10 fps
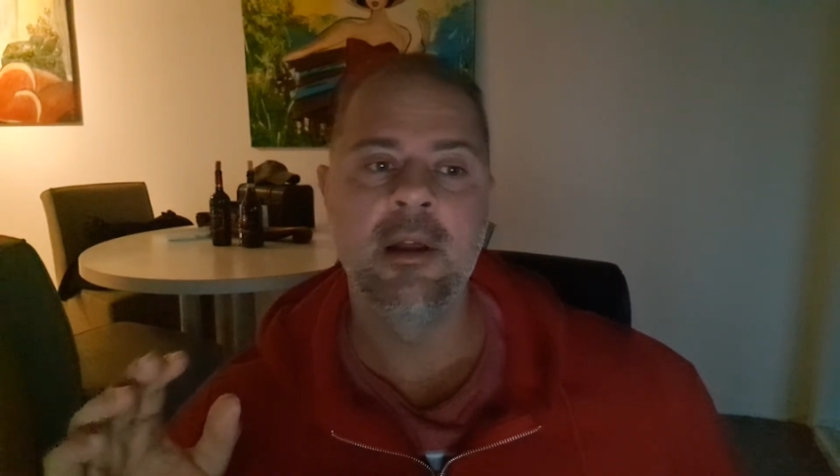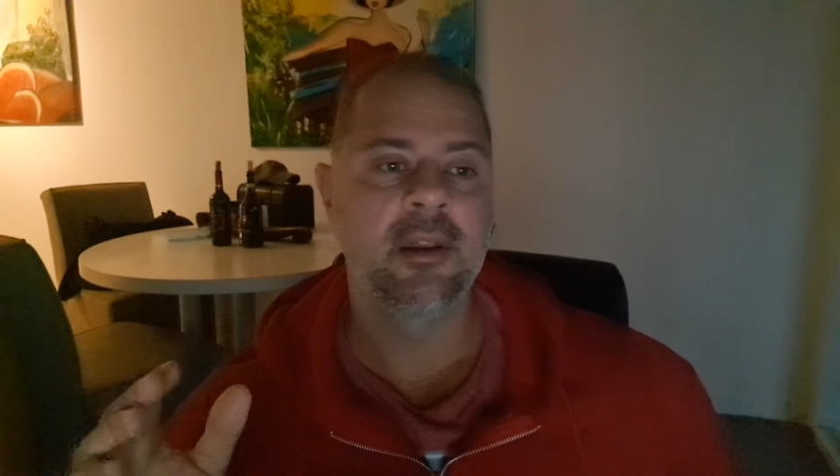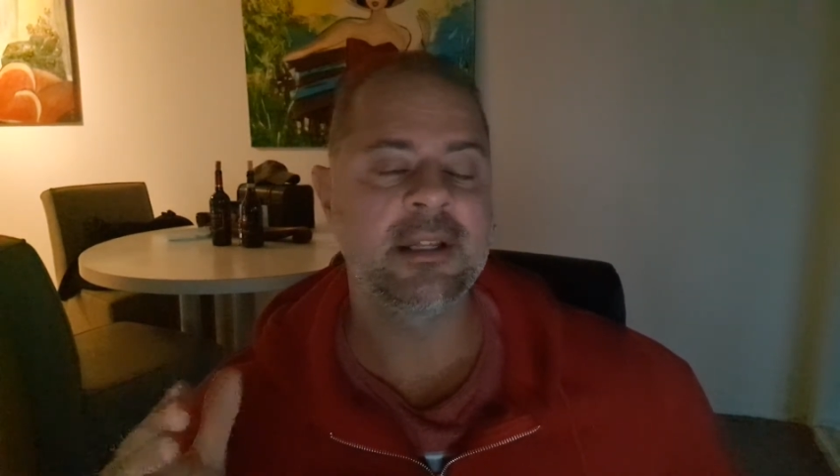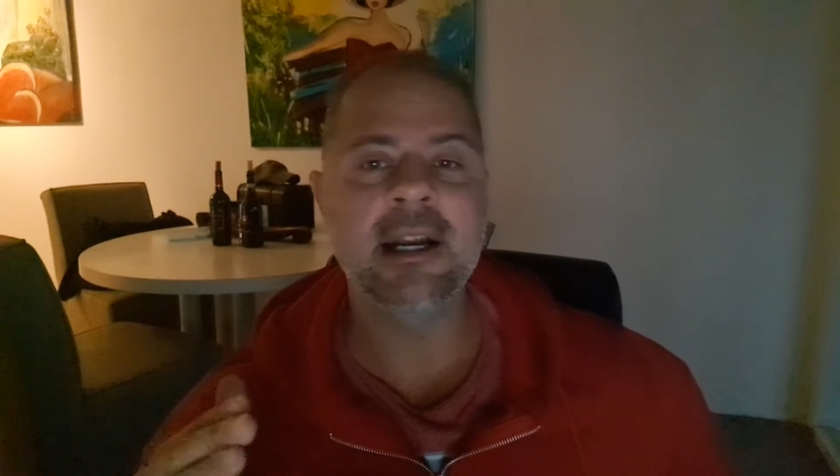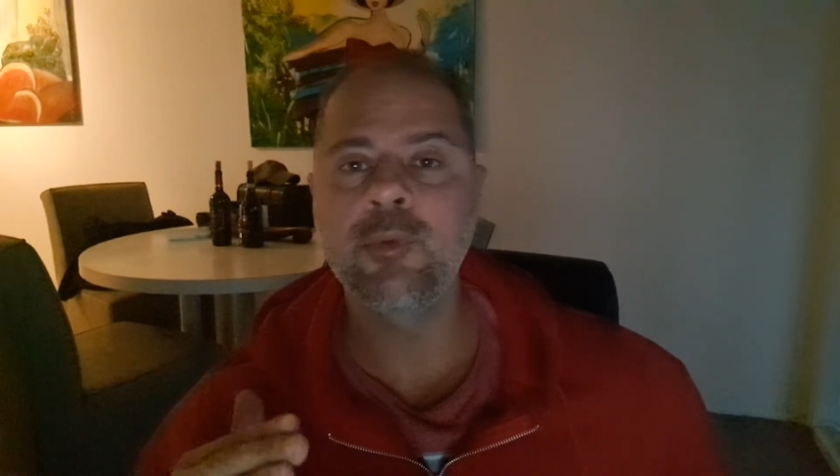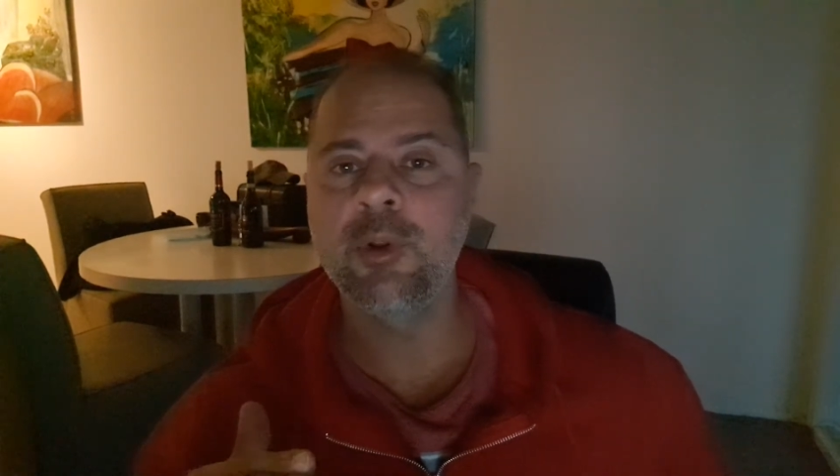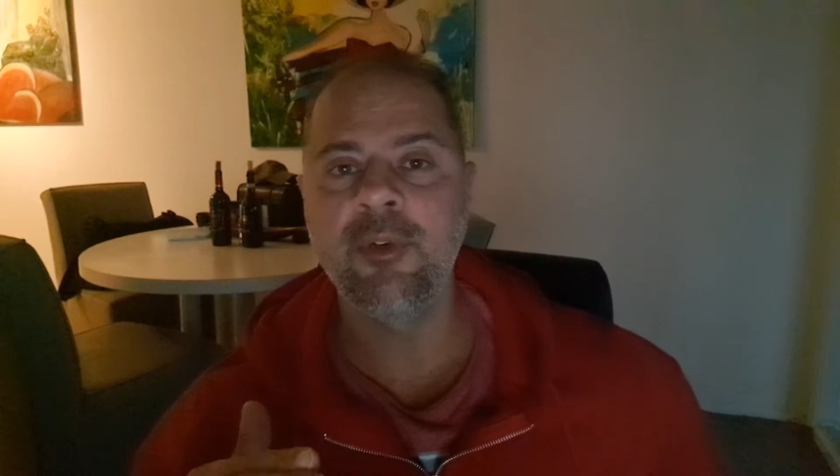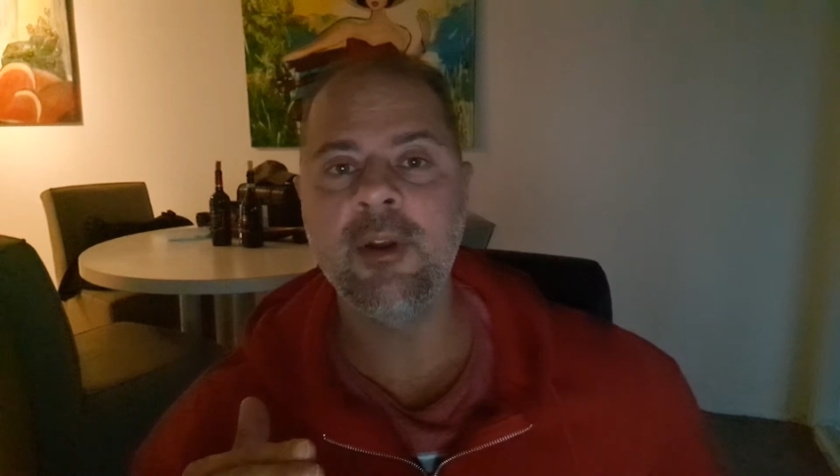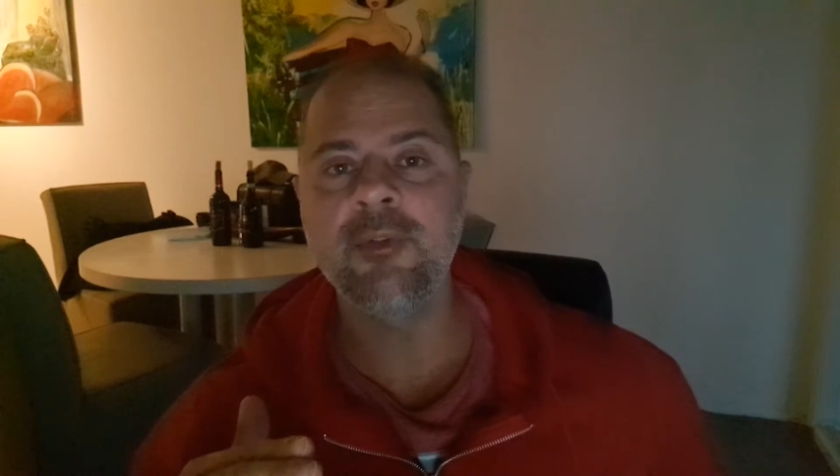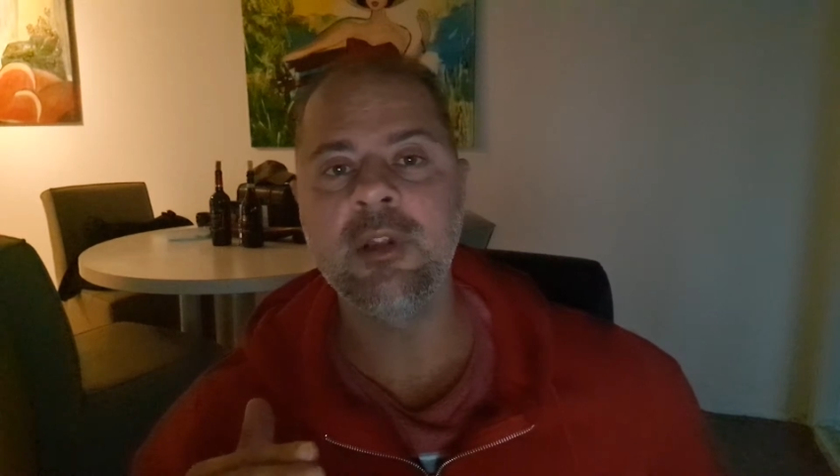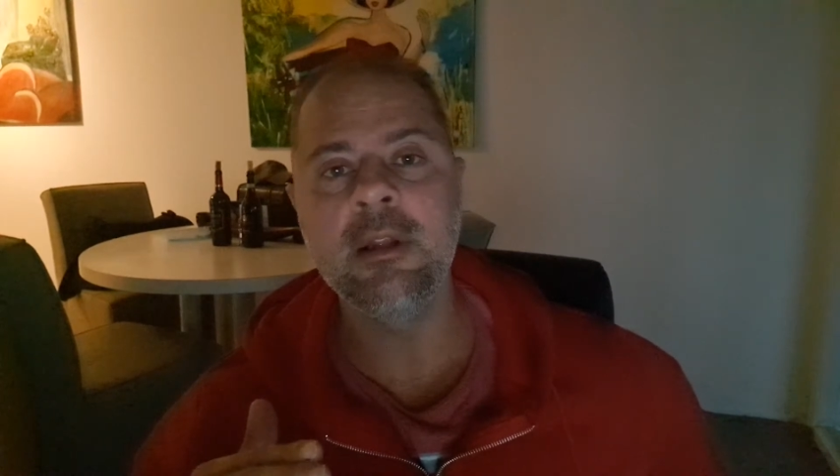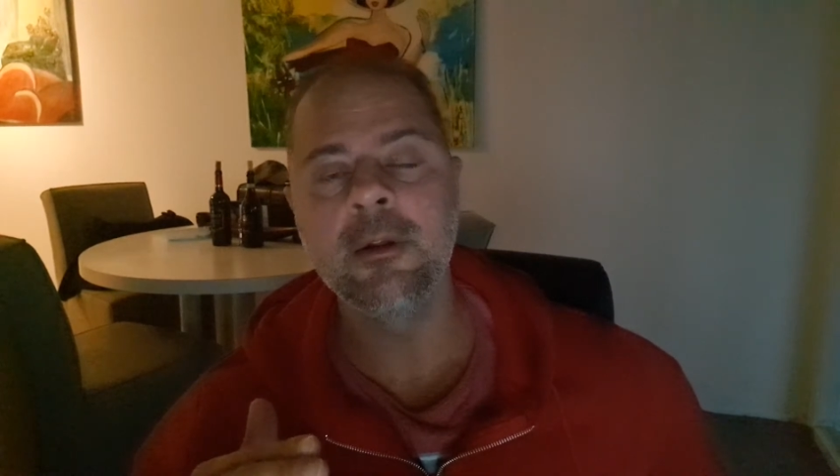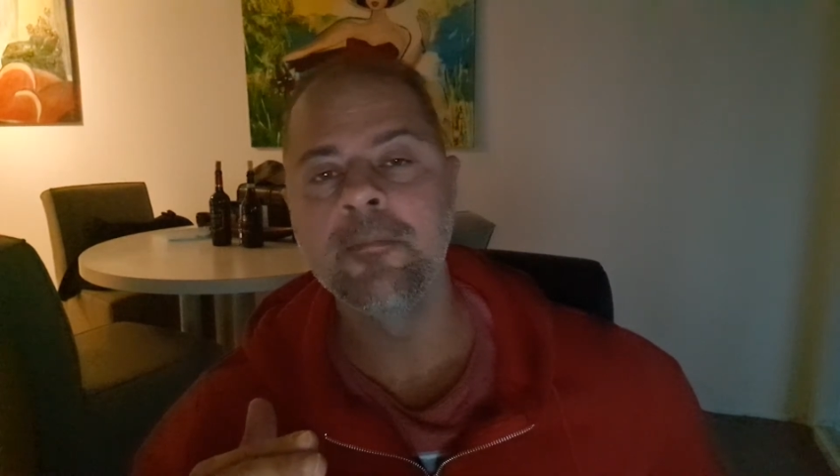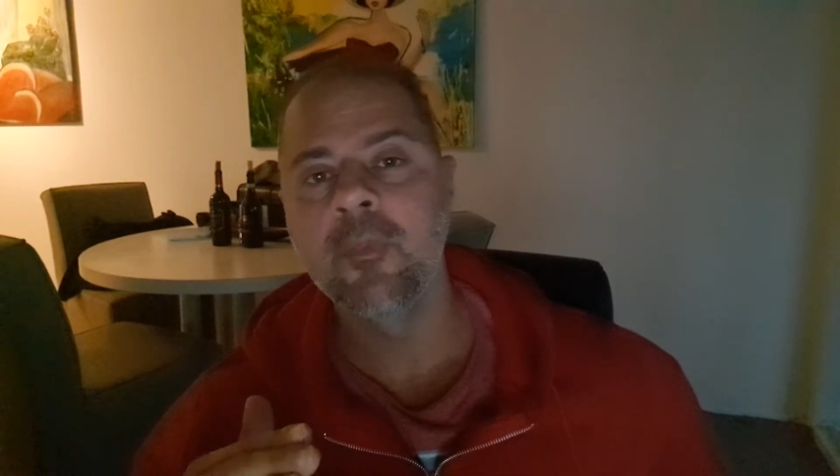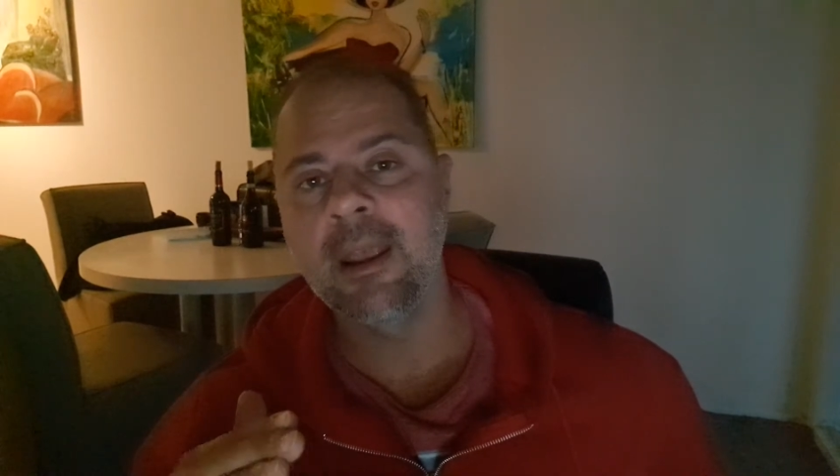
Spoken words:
Start with 50